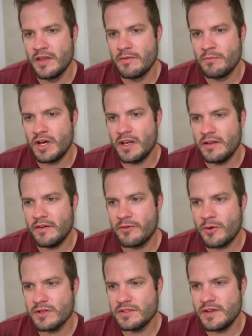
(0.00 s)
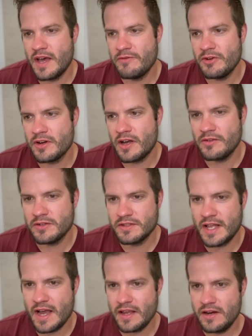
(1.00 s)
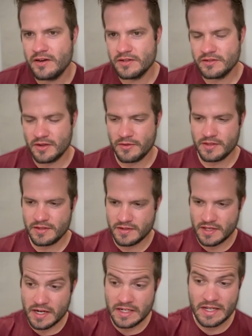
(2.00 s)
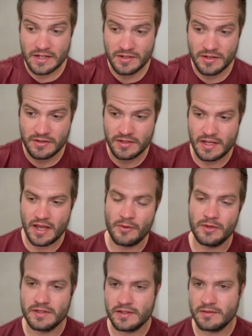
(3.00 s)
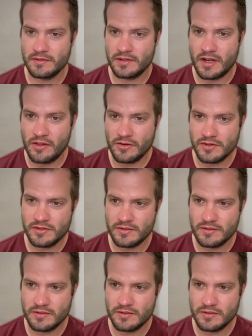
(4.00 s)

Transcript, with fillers: But of course, you have your color stack here. So this is an addition to Tailwind's colors.